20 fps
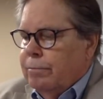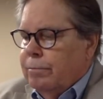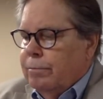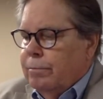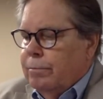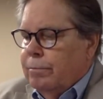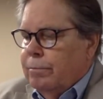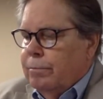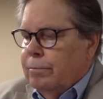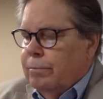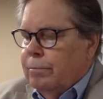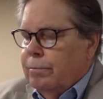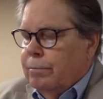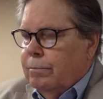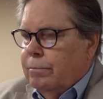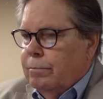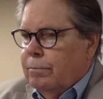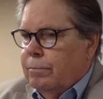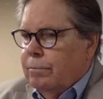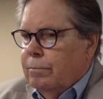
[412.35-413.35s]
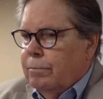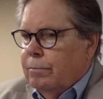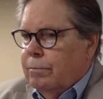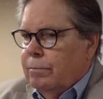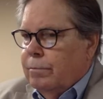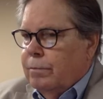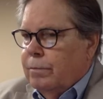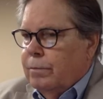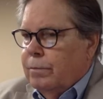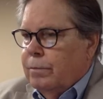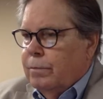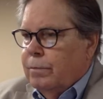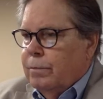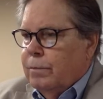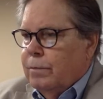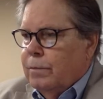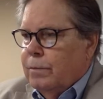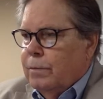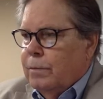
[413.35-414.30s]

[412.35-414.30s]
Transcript: Nothing is said.